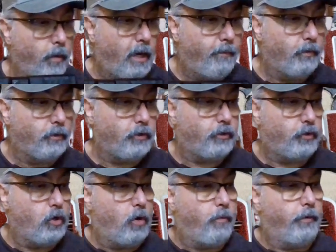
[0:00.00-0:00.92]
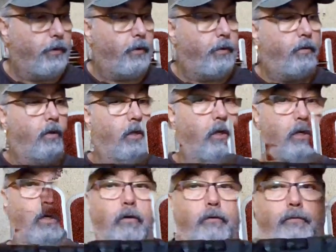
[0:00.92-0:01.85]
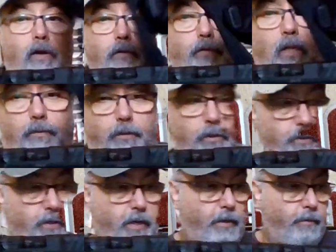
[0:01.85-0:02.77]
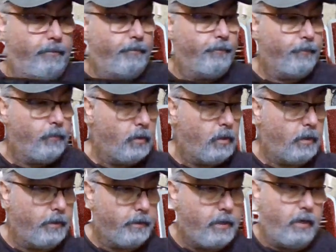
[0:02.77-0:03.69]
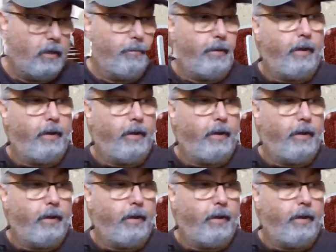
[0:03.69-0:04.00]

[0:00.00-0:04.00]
just showing you on 511 design carry bag.